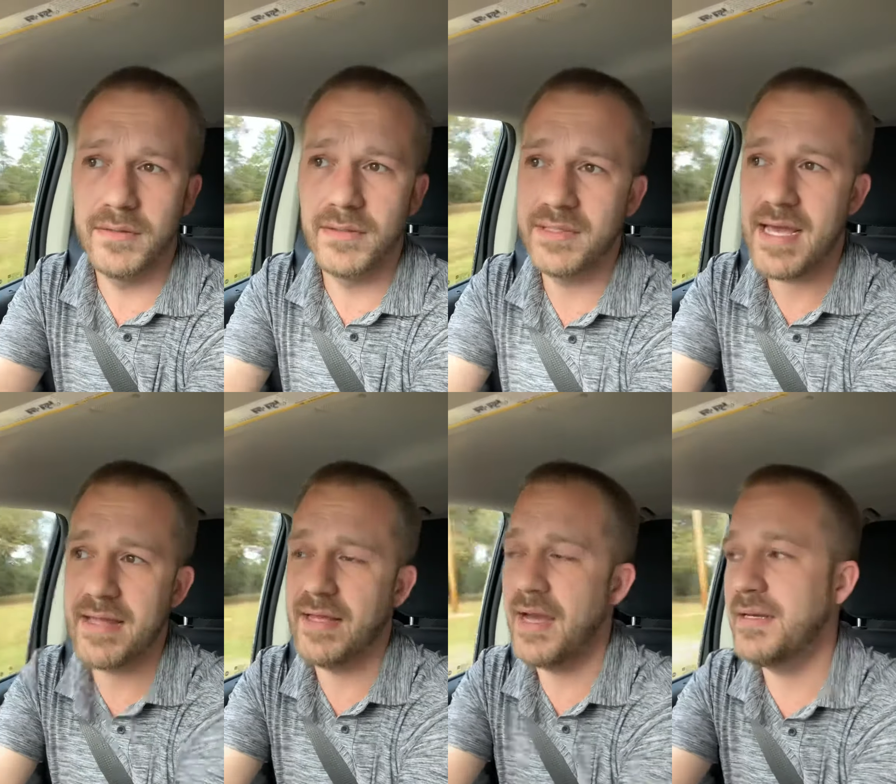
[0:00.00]

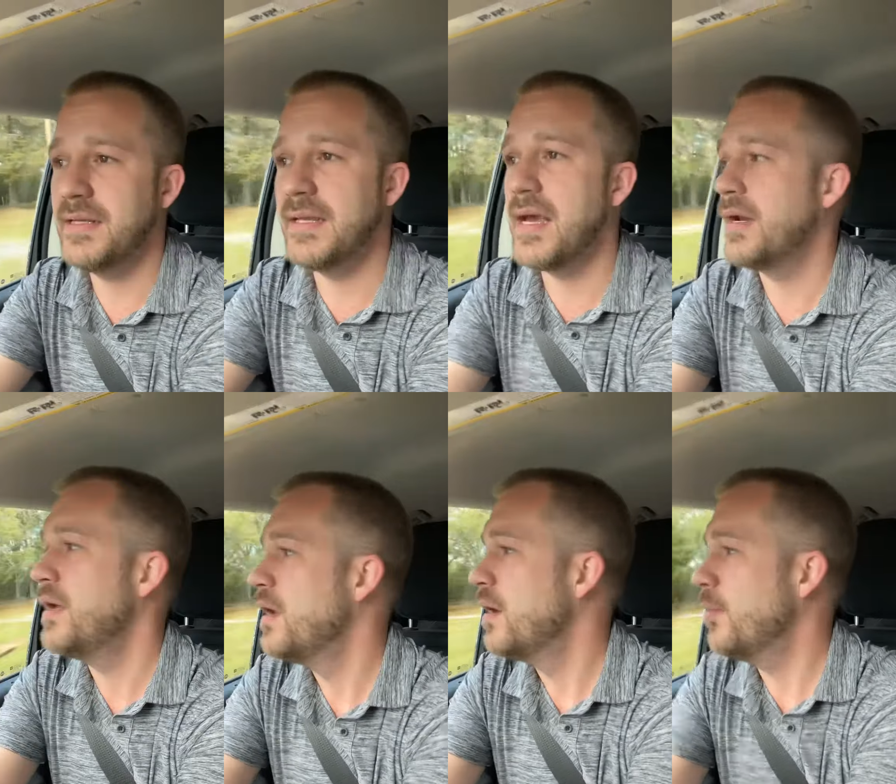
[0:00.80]
sad that I did that.
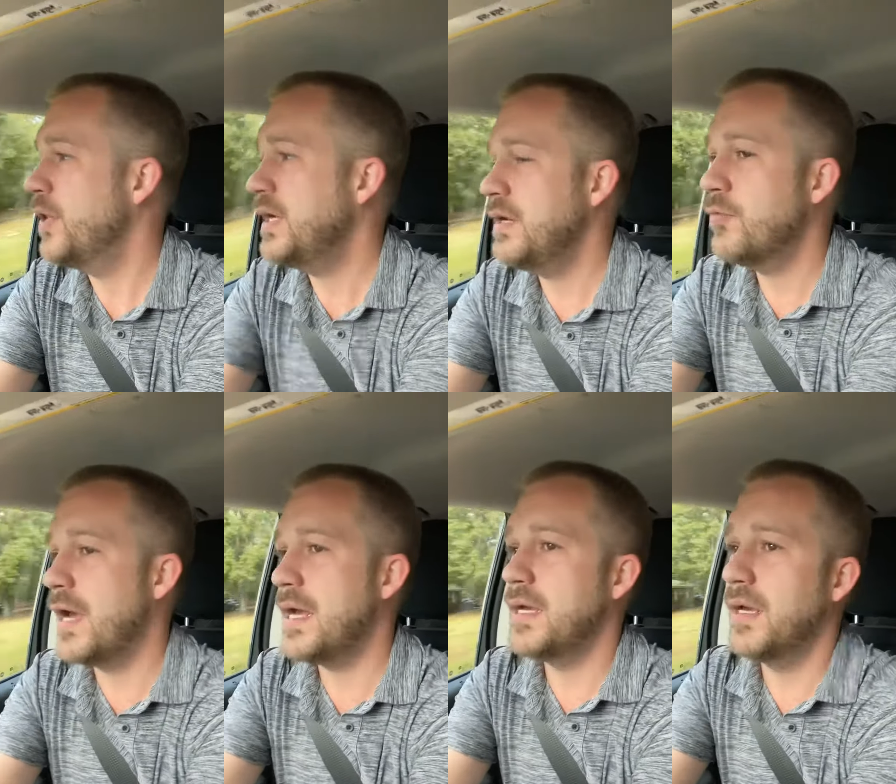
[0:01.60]
But
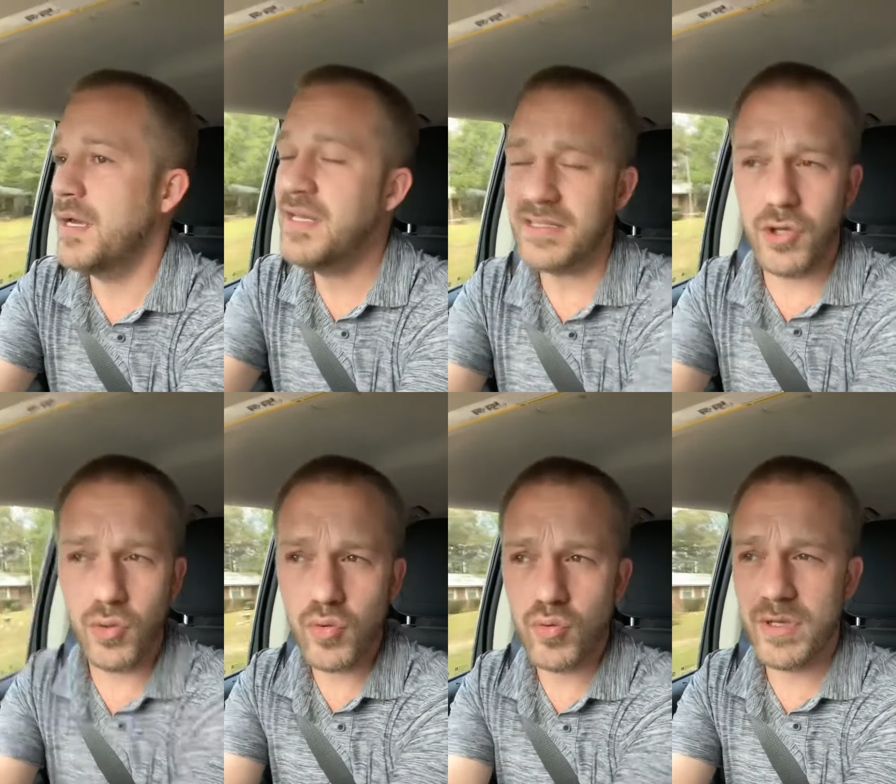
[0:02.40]
anyway, it's
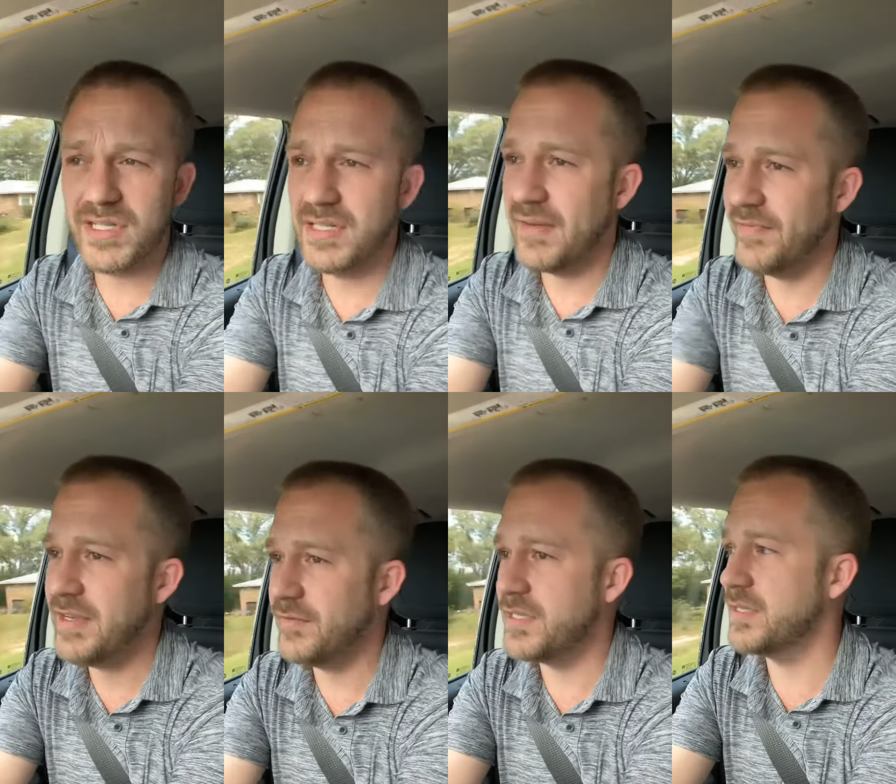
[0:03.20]
cool. It's in the
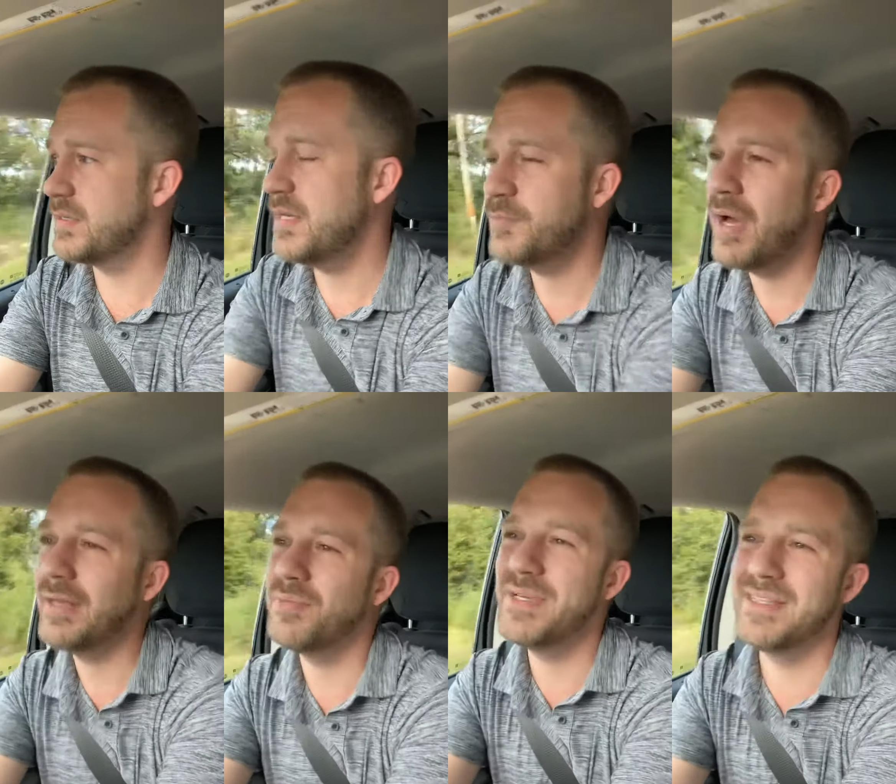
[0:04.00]
50s. It's probably
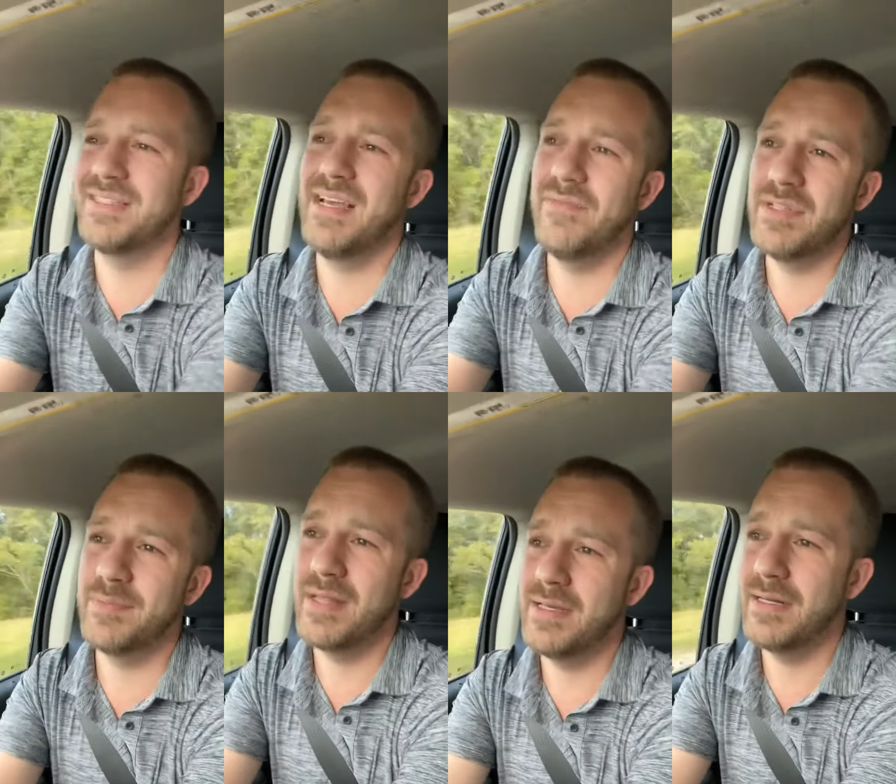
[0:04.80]
gonna be in the 70s
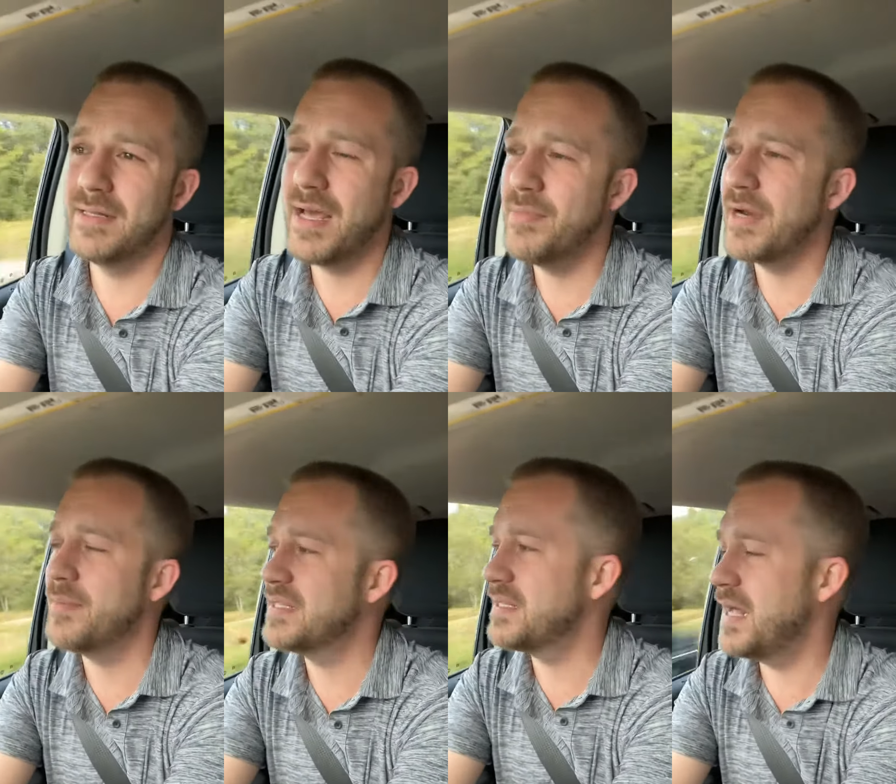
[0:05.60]
by the end of the day. But
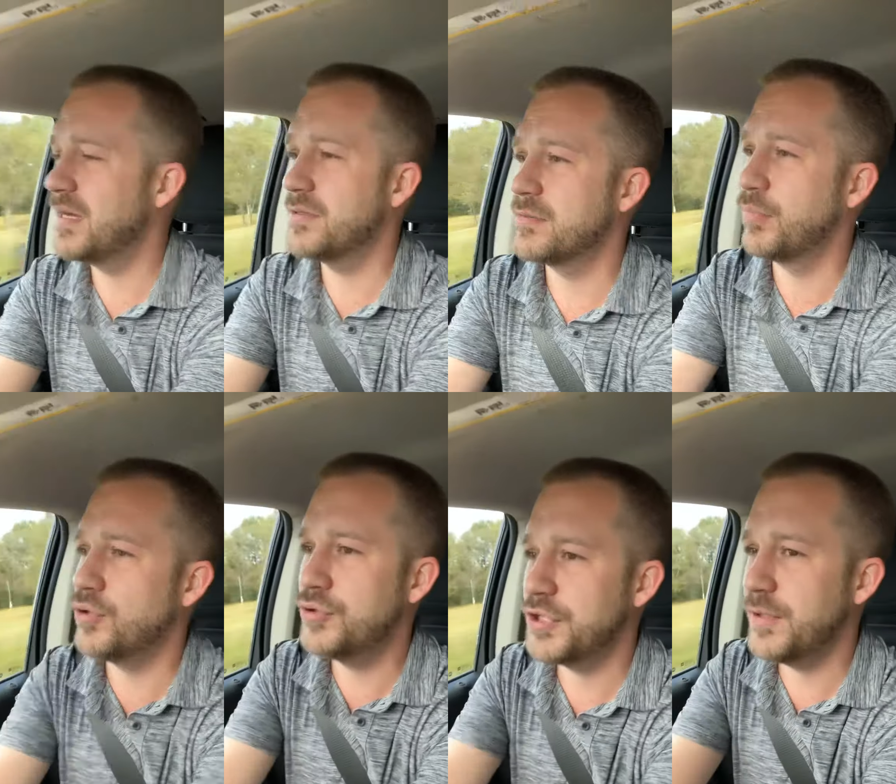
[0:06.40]
I'm excited because it's
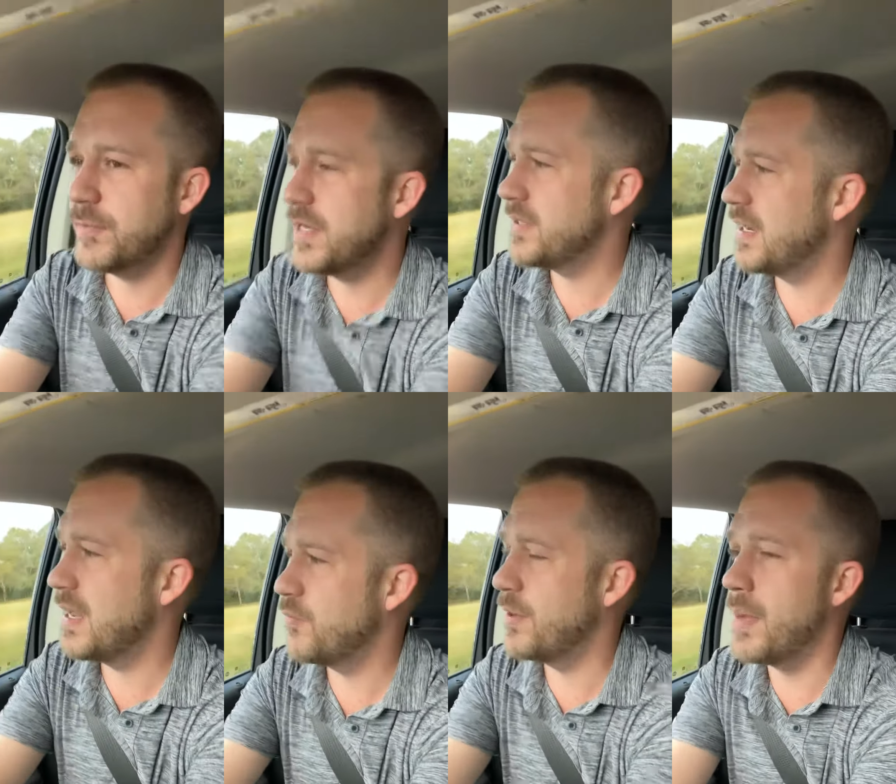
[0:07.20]
blue jean weather. I
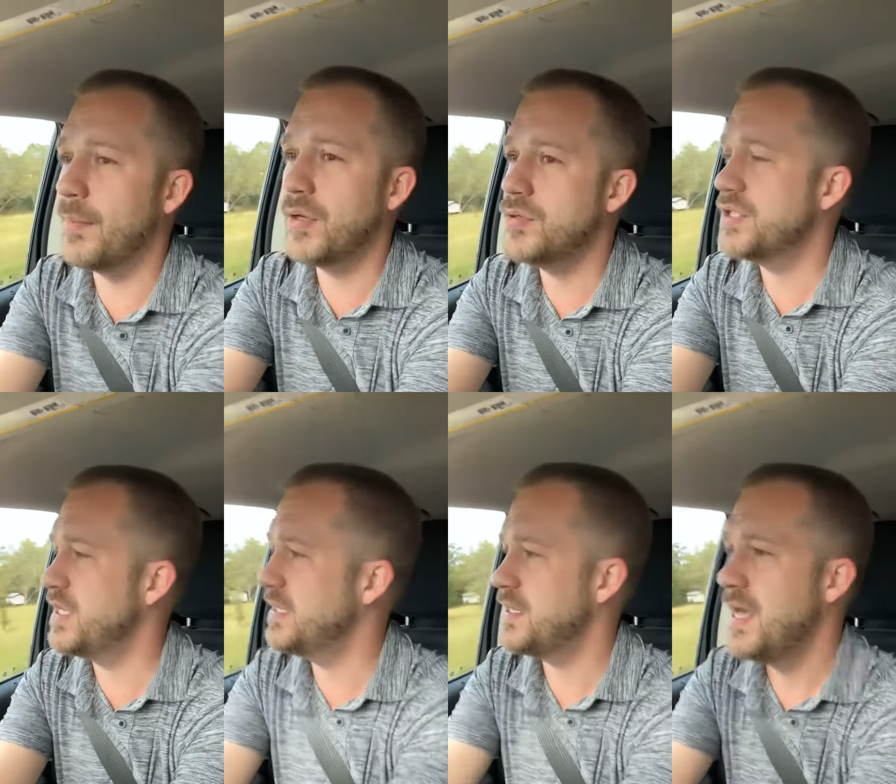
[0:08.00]
like wearing my blue
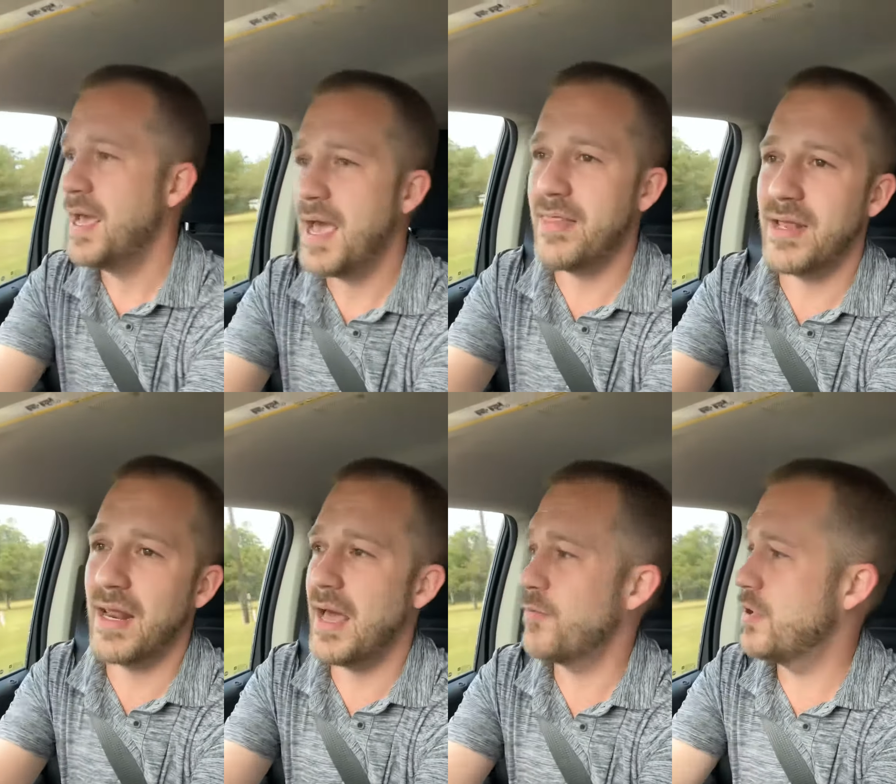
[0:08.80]
jeans, and then I
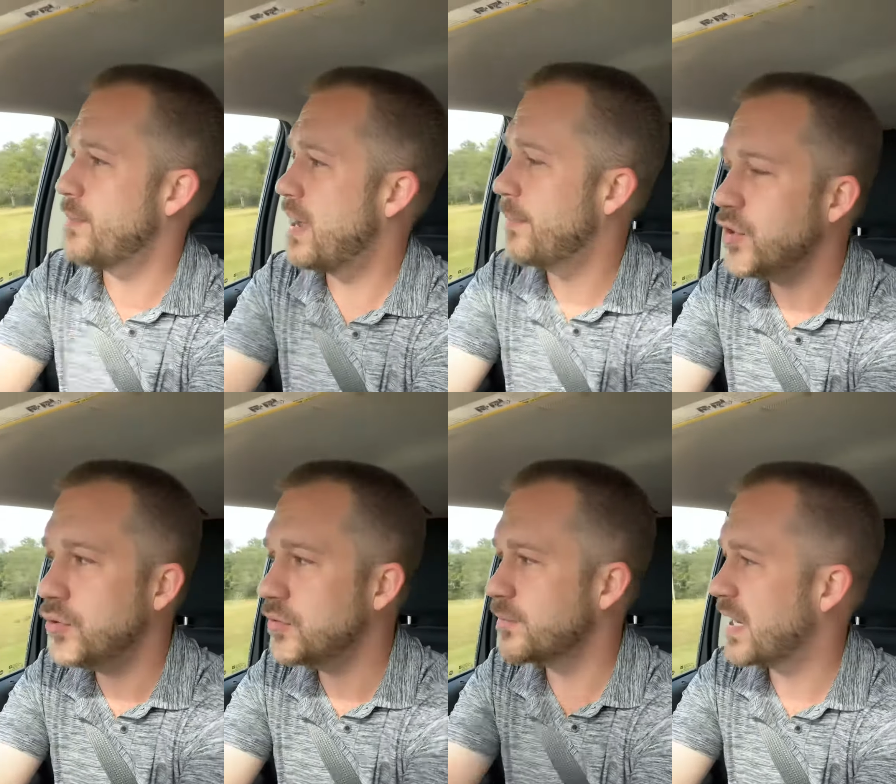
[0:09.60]
like wearing my
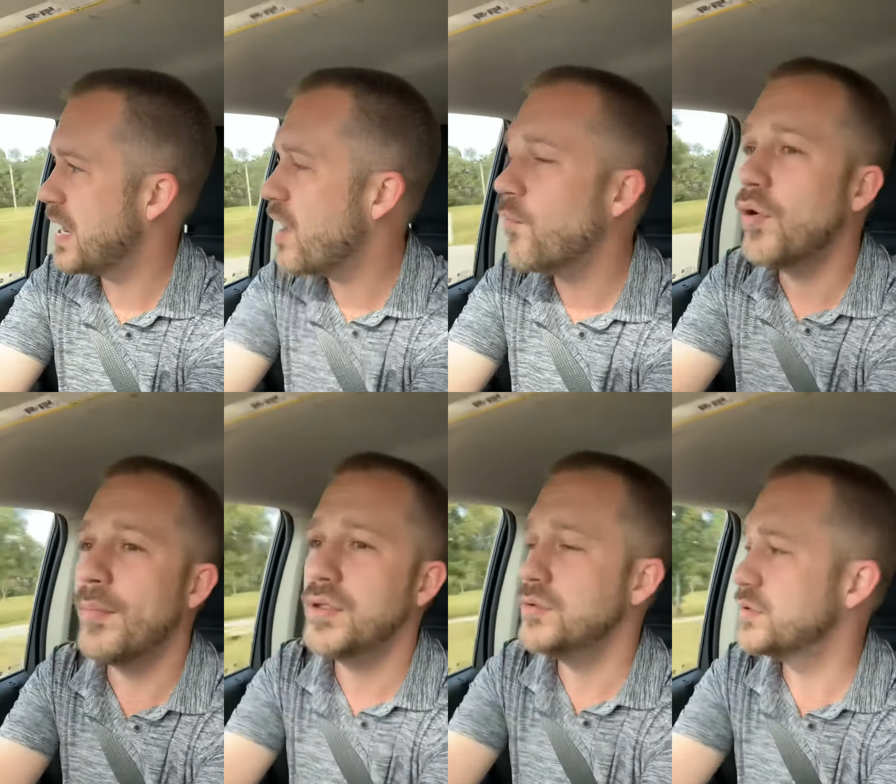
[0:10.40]
boots, my cowboy
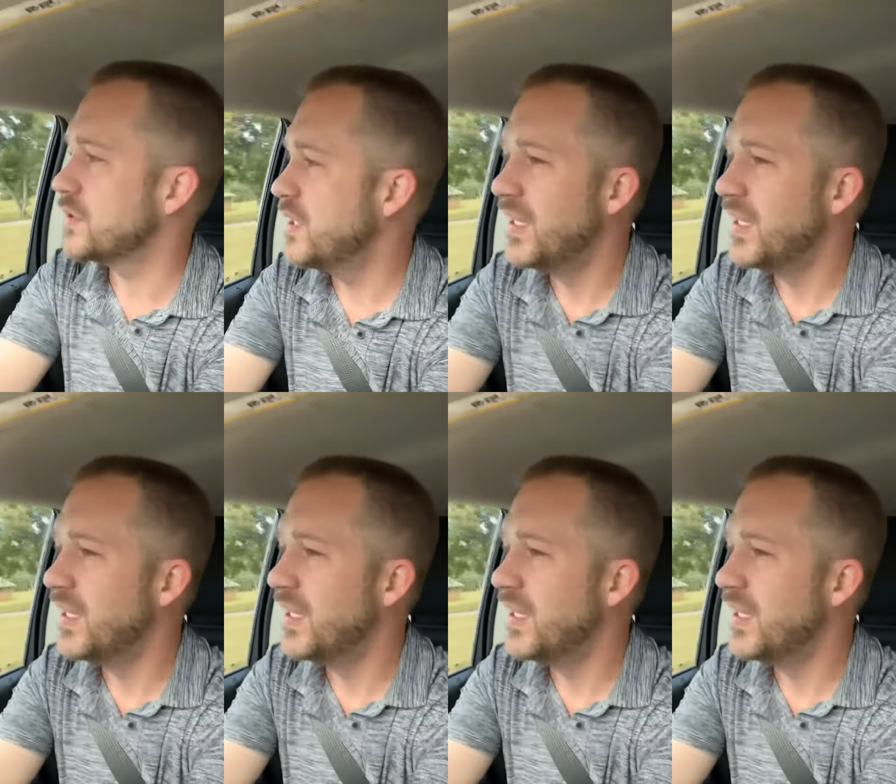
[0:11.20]
boots.